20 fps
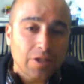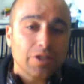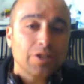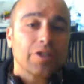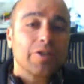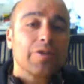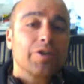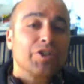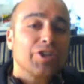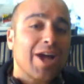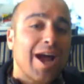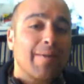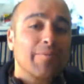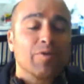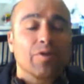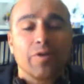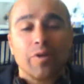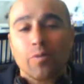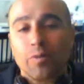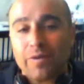to the
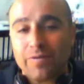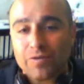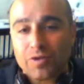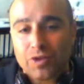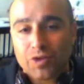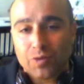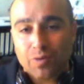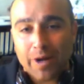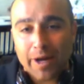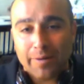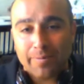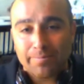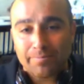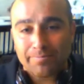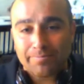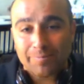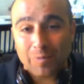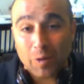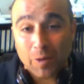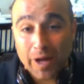chapter that we've just read.
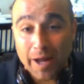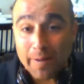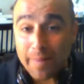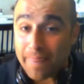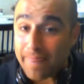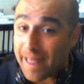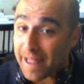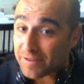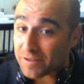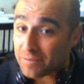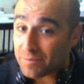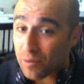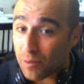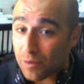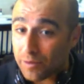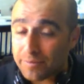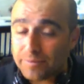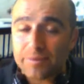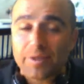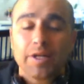Okay, that's
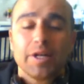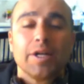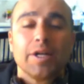important.